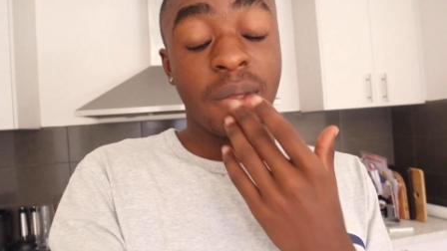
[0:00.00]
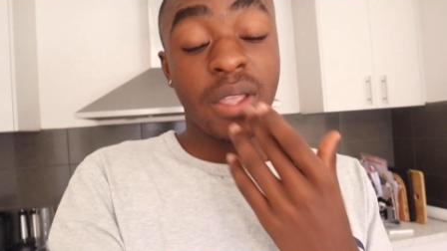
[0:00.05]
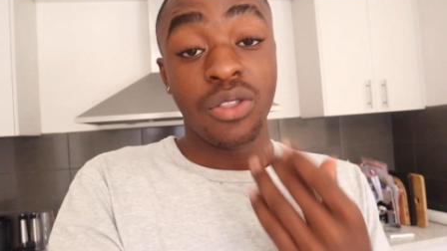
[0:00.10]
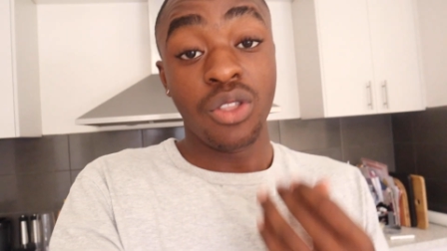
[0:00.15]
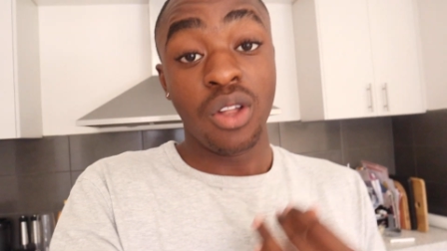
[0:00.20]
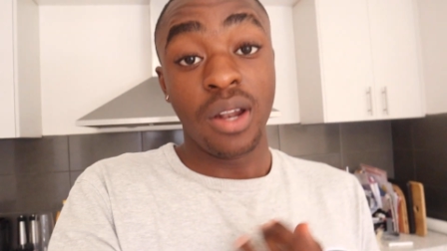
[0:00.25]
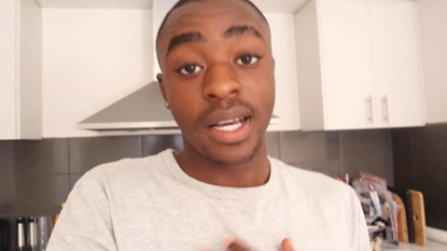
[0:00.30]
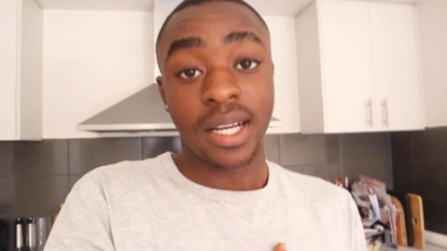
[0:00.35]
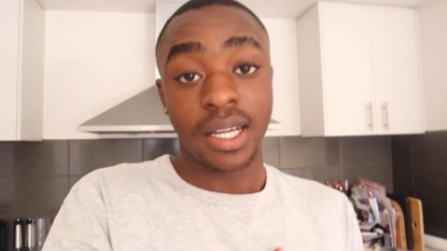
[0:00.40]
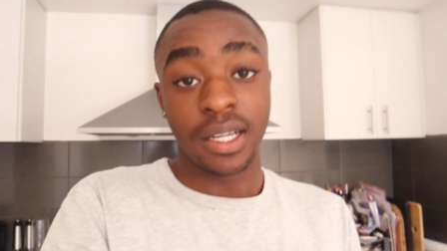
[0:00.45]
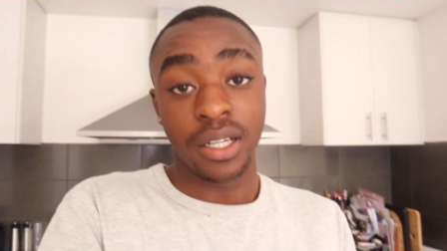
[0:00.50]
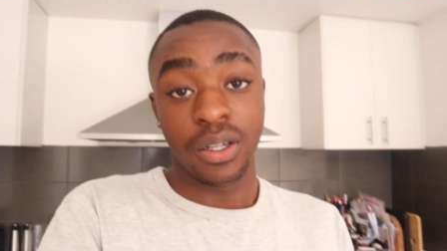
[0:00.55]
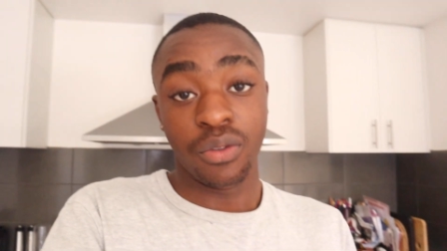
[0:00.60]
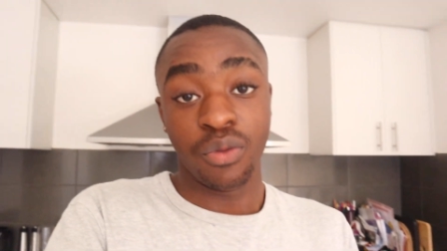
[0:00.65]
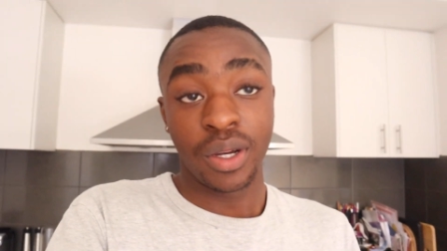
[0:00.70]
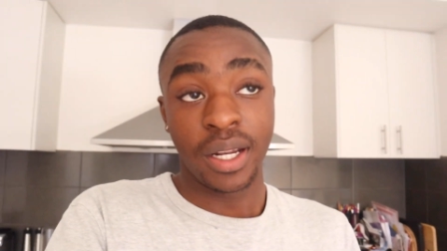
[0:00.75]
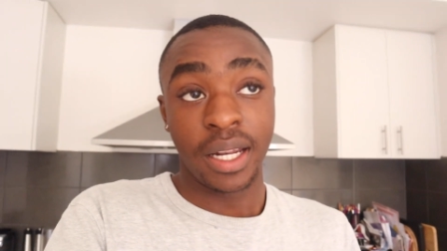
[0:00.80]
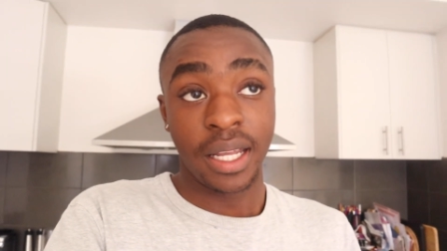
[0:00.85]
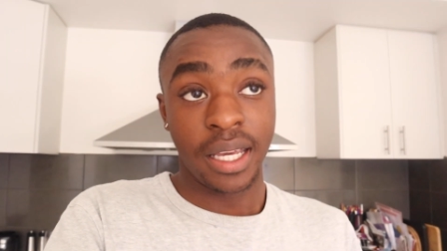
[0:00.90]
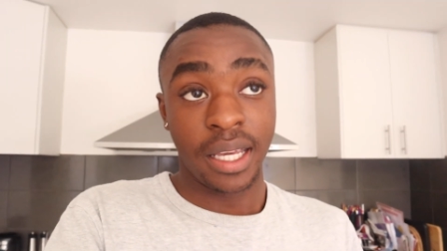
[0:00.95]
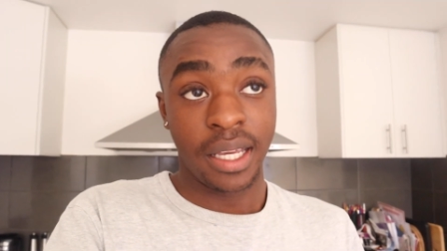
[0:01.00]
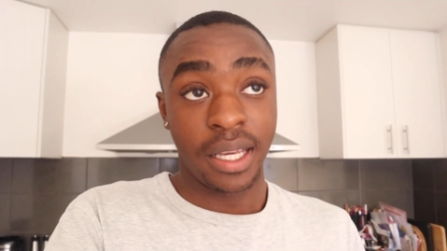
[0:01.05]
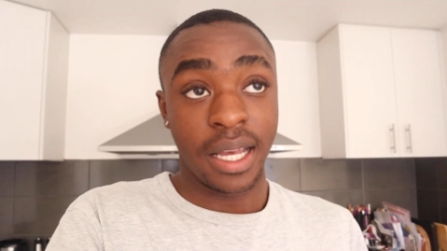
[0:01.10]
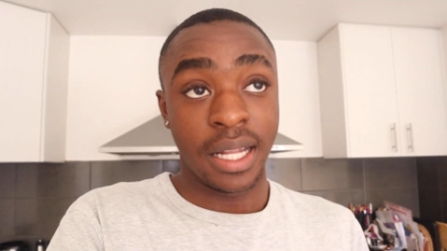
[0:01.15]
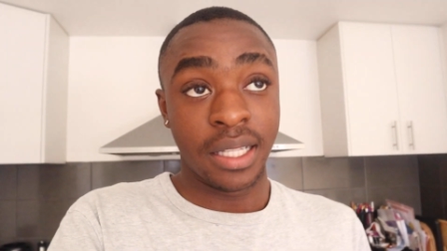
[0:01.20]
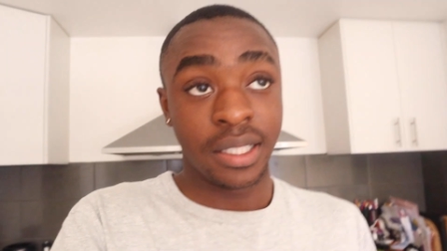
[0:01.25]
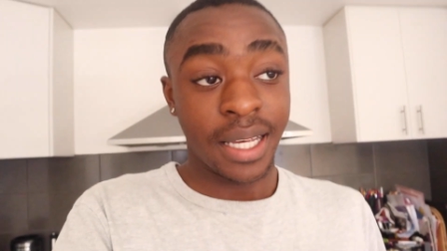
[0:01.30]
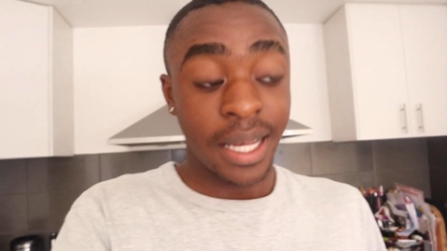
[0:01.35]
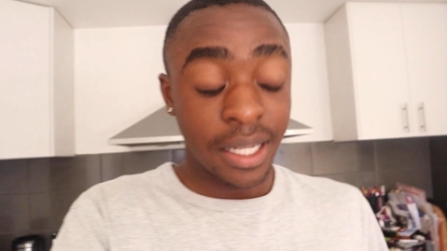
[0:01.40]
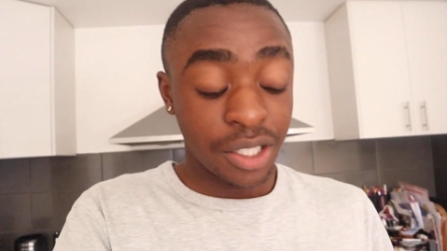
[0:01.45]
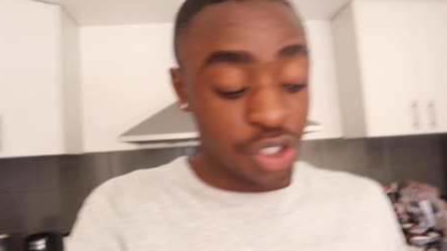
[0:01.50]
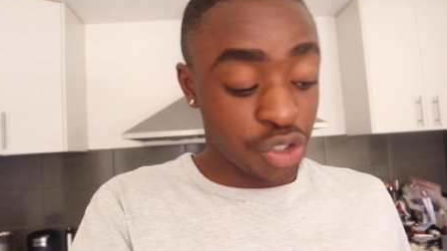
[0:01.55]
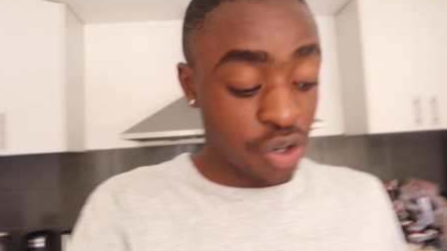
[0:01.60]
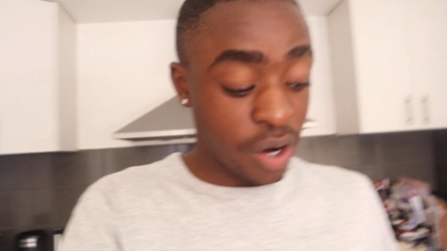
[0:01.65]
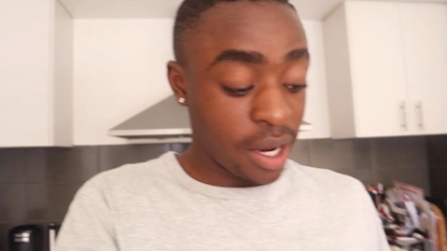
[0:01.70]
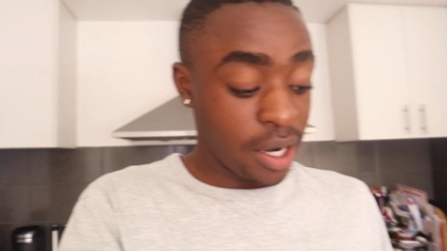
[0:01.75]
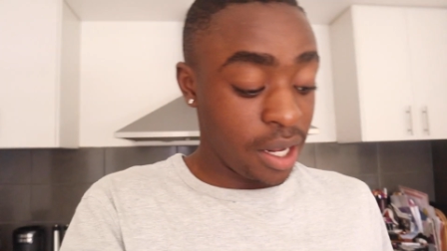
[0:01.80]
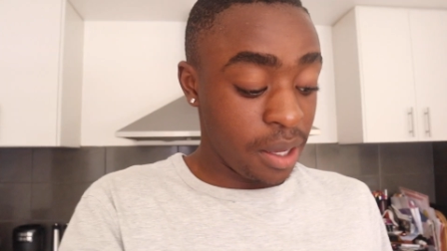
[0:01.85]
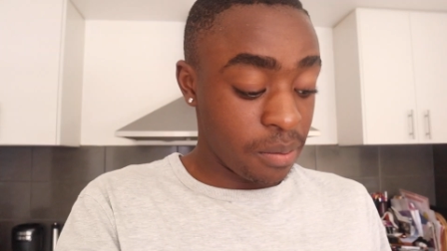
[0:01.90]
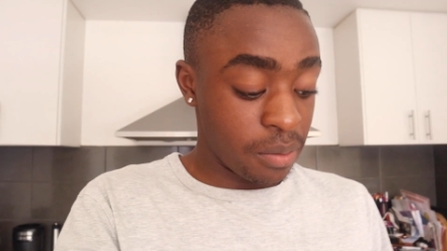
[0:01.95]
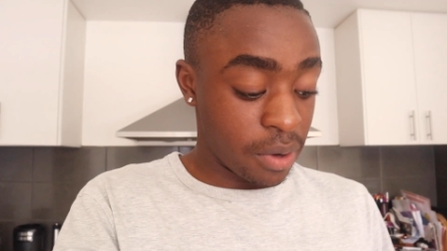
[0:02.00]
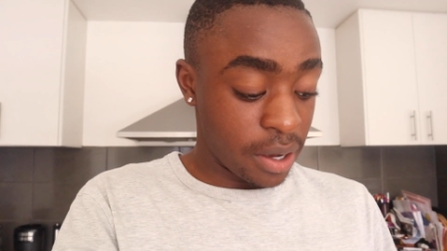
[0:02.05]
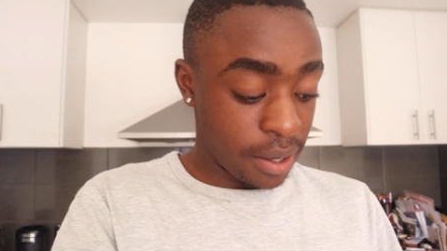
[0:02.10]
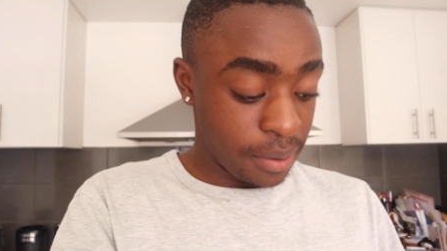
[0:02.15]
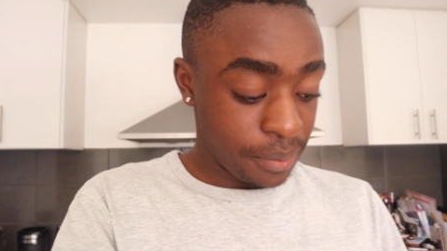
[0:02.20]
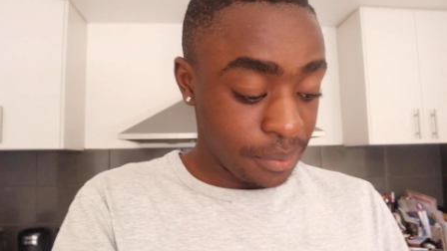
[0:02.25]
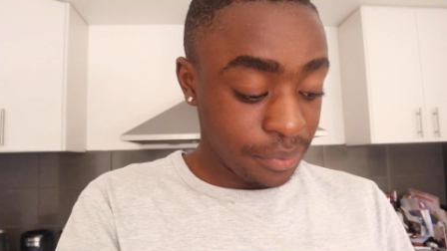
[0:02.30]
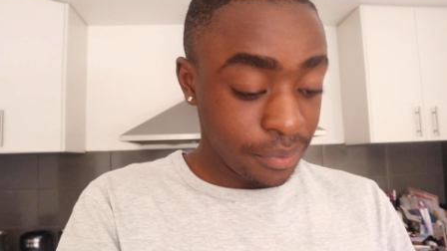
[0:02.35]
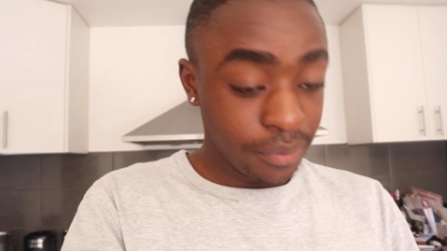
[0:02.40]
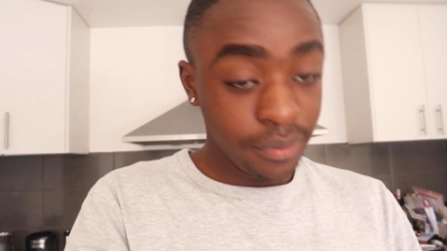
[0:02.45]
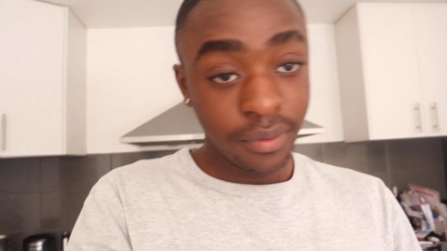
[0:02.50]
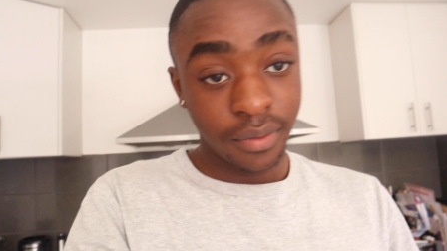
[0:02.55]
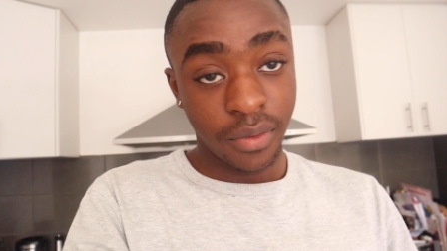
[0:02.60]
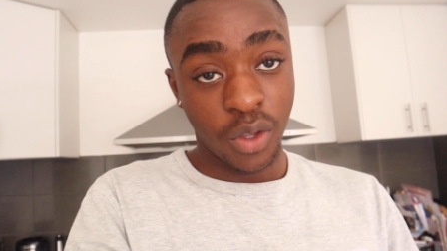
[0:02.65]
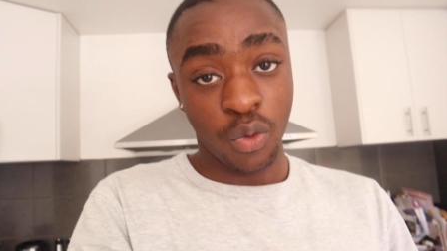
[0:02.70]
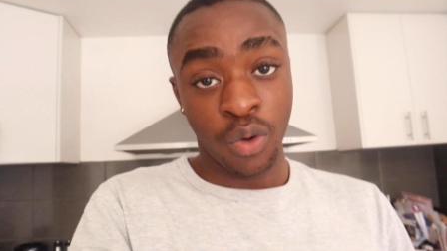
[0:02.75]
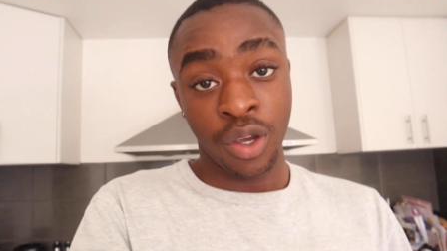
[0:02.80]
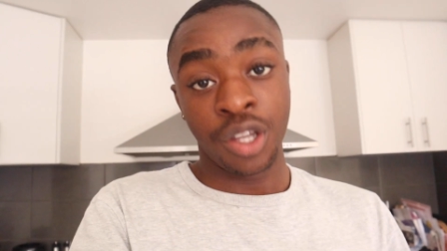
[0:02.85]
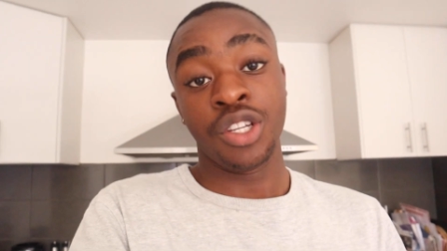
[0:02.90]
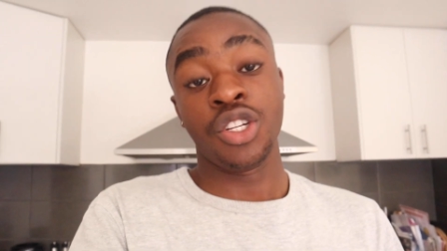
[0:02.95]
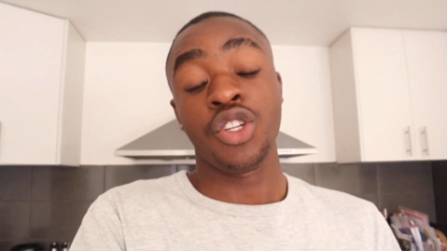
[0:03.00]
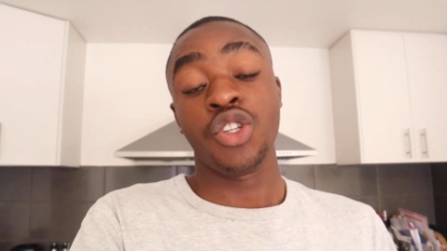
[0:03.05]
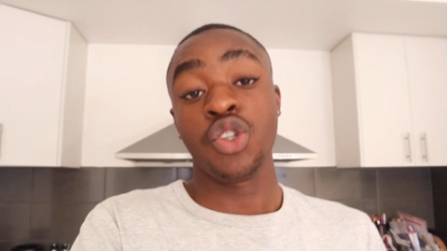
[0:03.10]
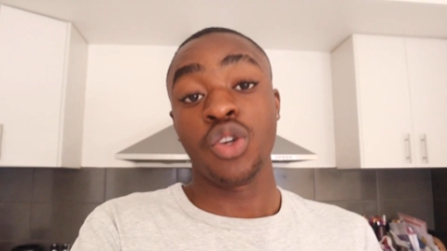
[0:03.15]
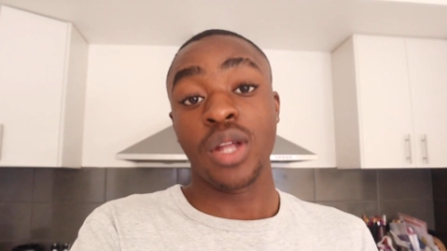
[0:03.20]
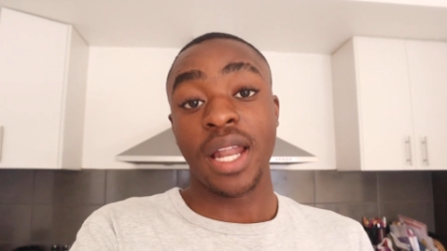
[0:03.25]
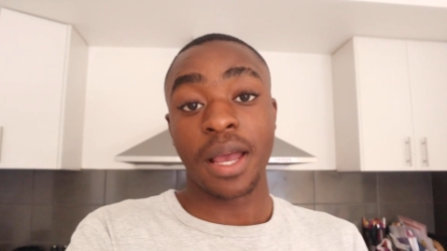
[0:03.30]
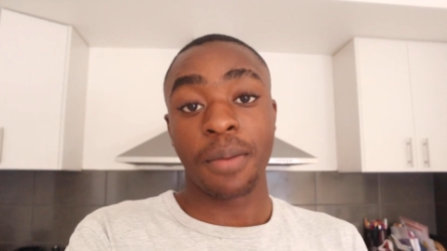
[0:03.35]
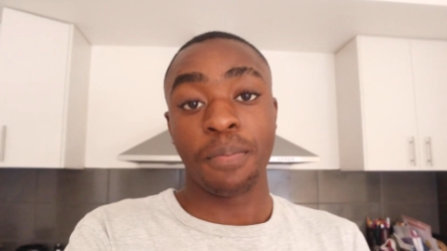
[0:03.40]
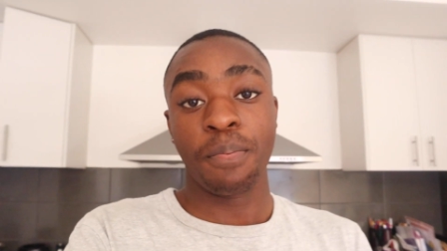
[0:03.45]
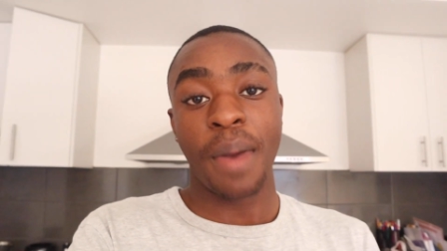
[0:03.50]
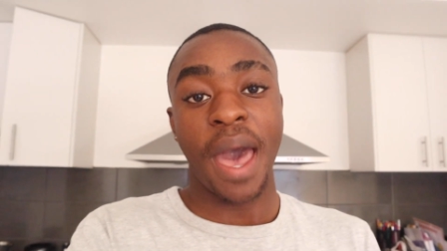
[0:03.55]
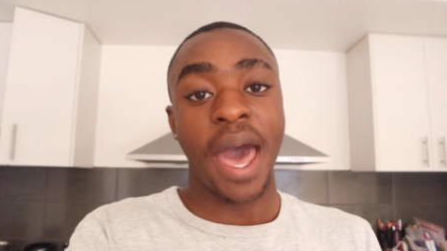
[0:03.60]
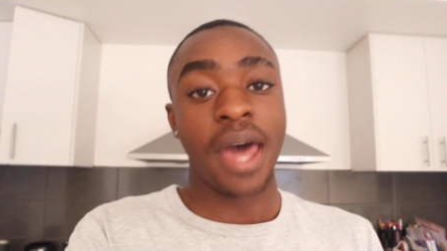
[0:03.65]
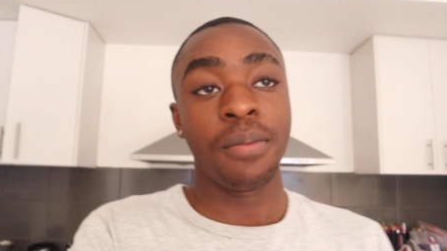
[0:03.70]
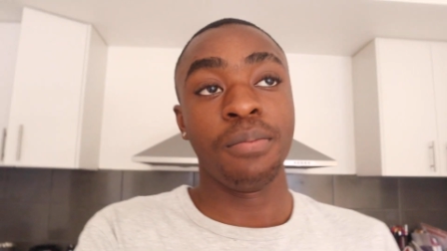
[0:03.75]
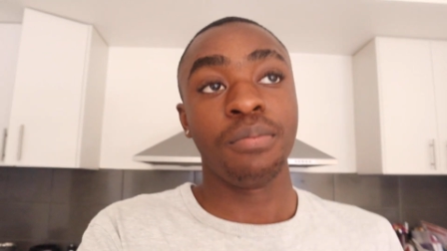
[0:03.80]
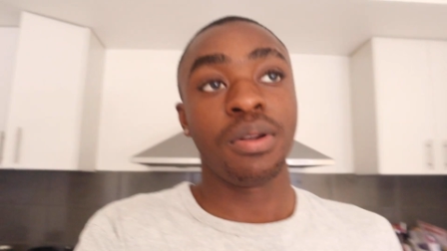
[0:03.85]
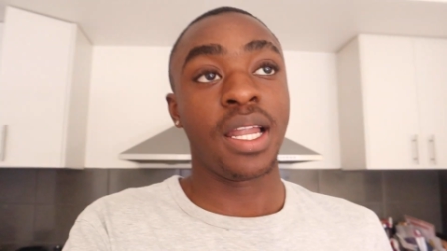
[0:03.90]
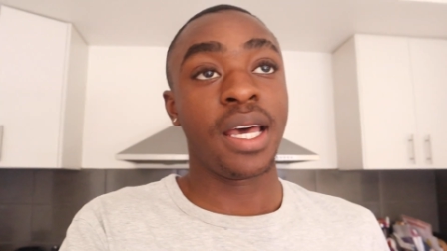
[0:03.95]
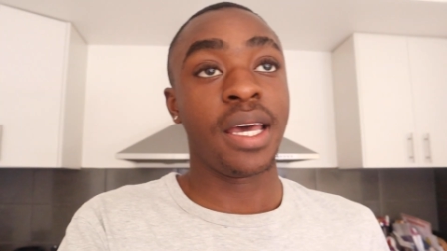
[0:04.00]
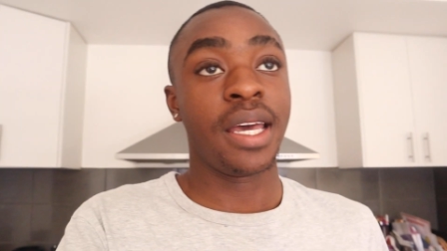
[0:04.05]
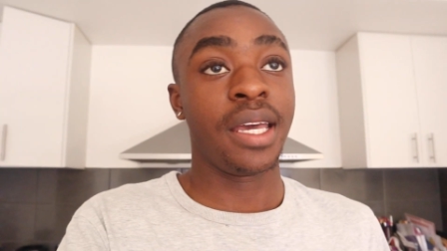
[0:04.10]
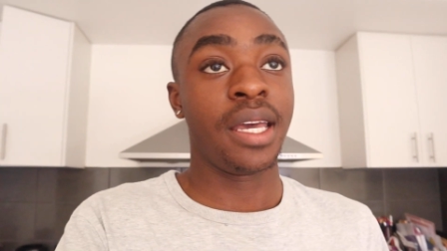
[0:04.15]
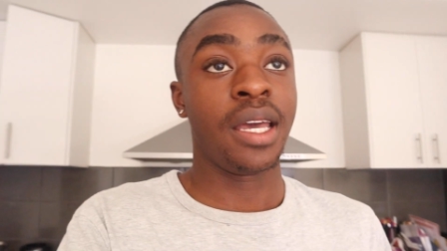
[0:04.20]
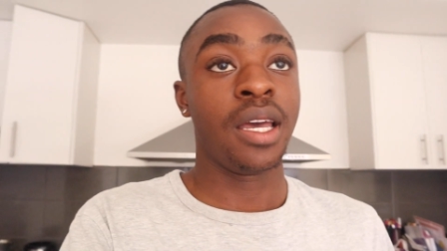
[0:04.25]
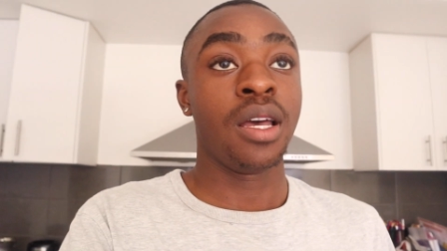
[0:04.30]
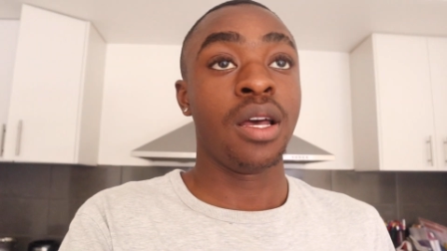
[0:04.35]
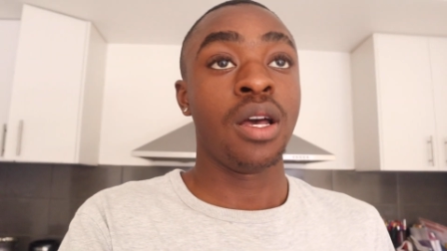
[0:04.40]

not like a really intense training, but we usually do like pad and play.